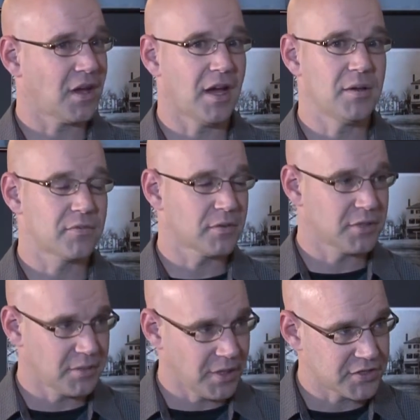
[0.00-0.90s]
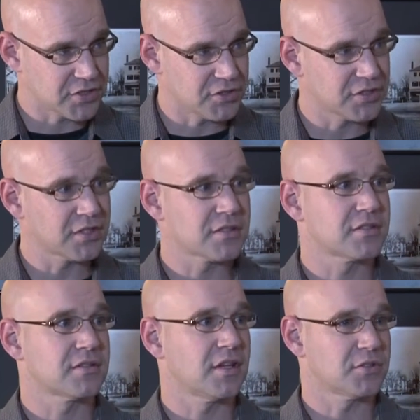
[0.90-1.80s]
I am from Lynn,
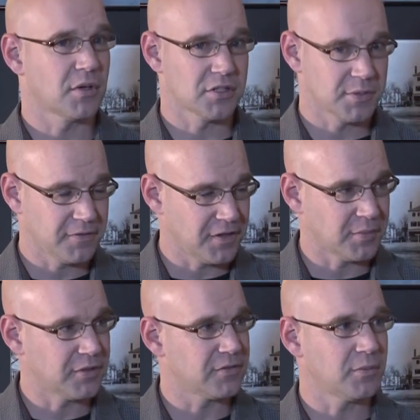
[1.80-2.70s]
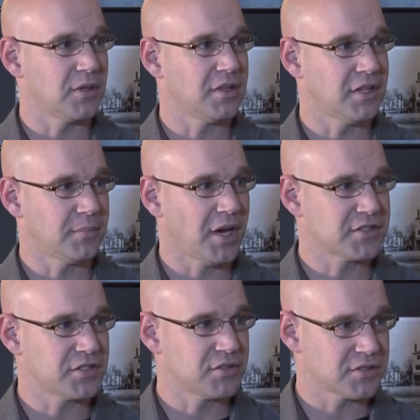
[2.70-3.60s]
Massachusetts, as well as my family from Lynn,
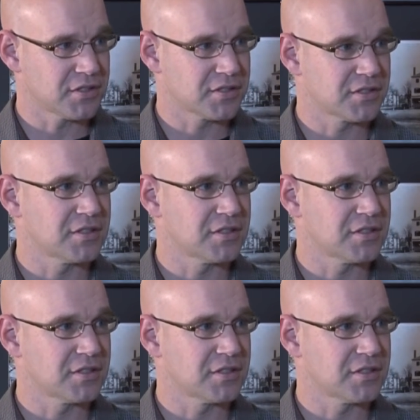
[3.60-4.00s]
Massachusetts.